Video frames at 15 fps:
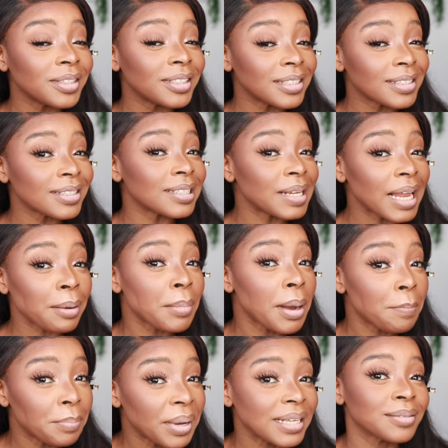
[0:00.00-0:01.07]
This is like my
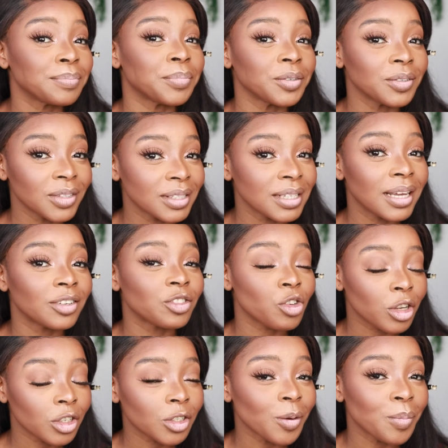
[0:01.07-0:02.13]
best bronzer,
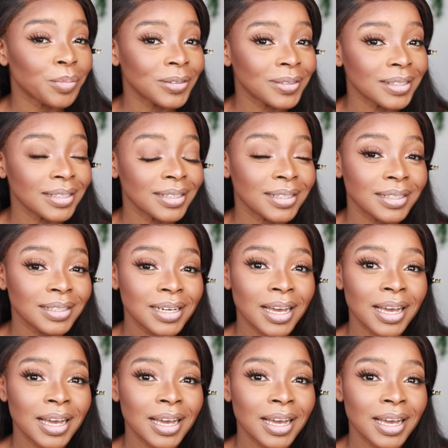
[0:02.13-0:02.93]
drugstore bronzer.